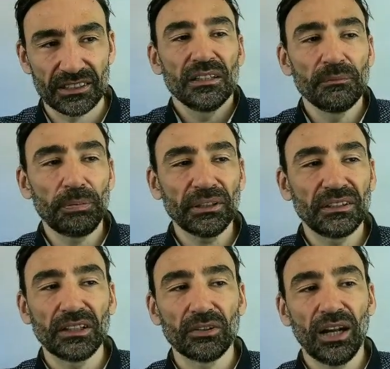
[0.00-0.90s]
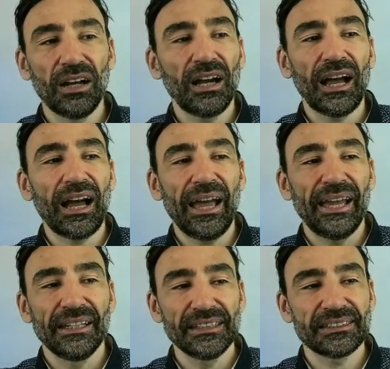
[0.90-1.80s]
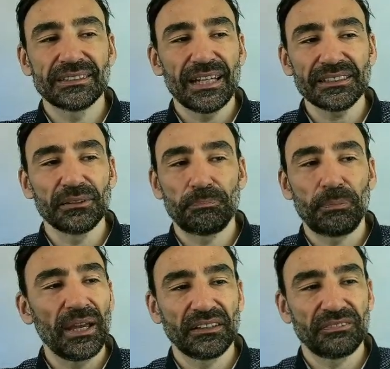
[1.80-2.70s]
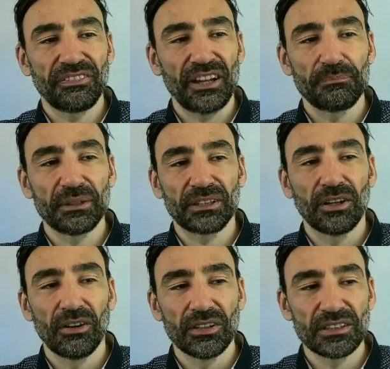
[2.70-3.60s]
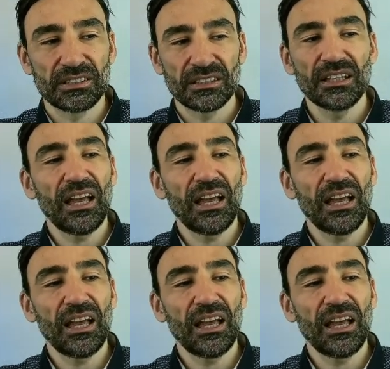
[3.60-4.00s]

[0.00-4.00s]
In particular, Alice doesn't pay the 5 Bitcoins